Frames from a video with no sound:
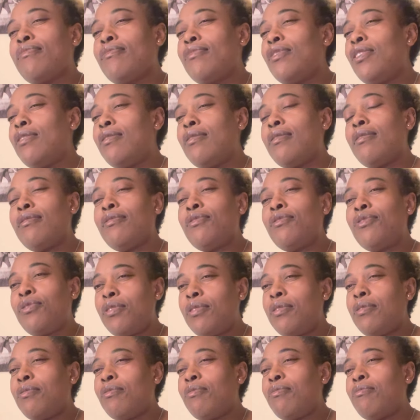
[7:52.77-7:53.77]
you know, to
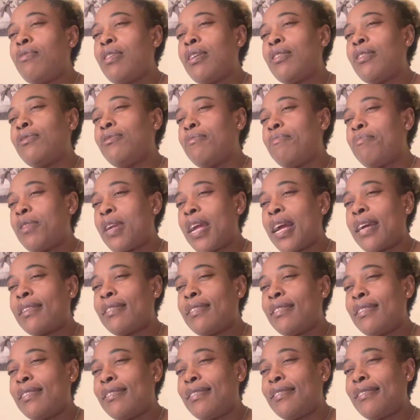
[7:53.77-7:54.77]
you who want to
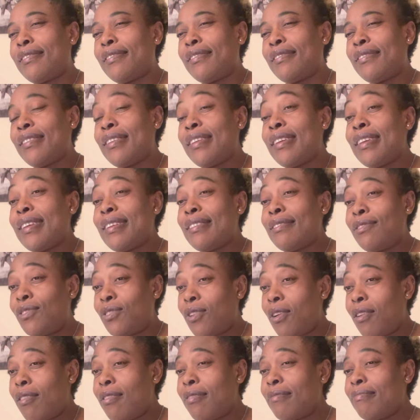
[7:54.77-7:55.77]
practice.
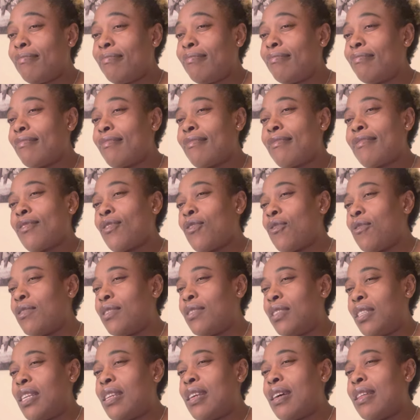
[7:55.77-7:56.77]
So
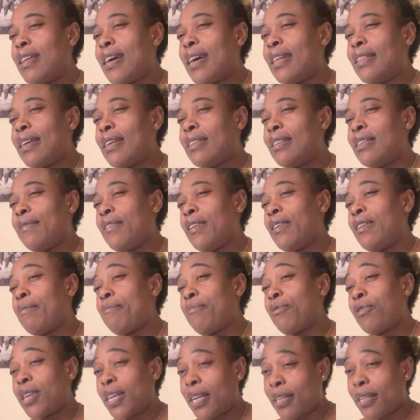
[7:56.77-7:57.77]
consider that as a very
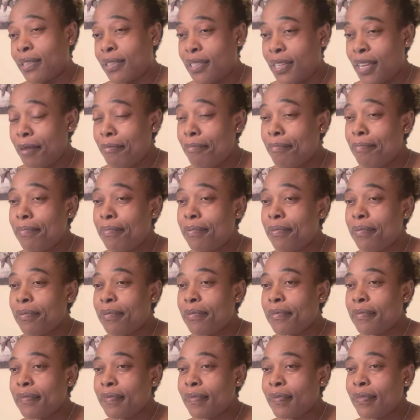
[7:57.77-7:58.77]
important tip,
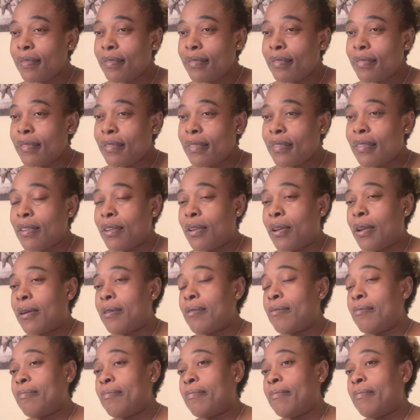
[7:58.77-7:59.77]
you know.